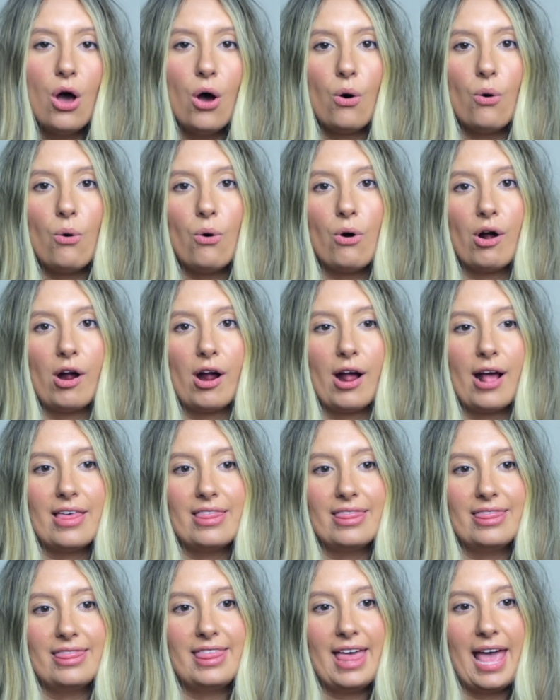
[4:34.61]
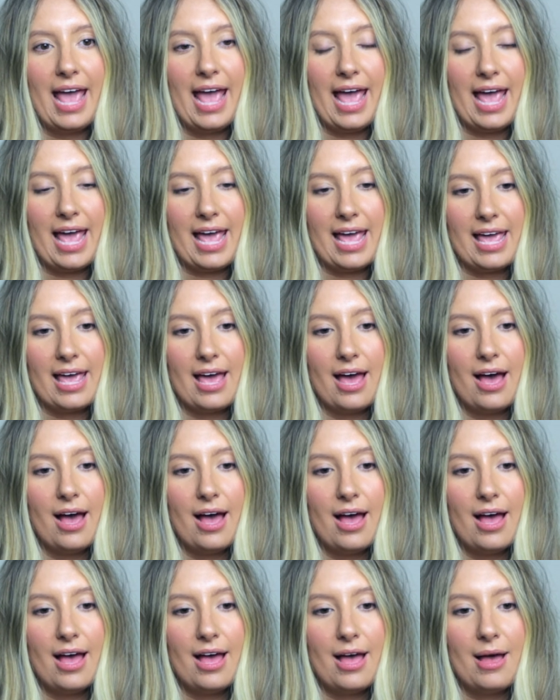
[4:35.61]
or they
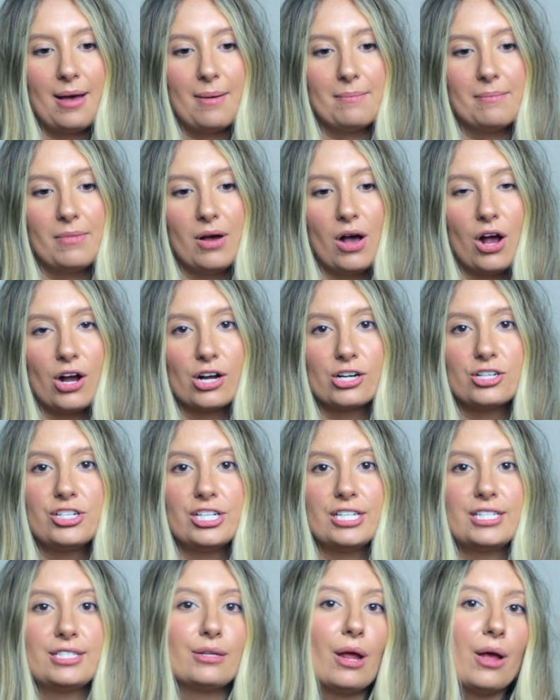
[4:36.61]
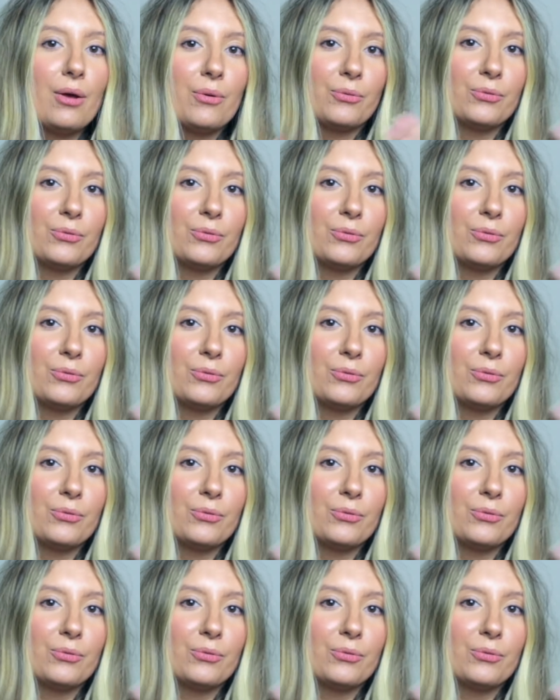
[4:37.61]
are just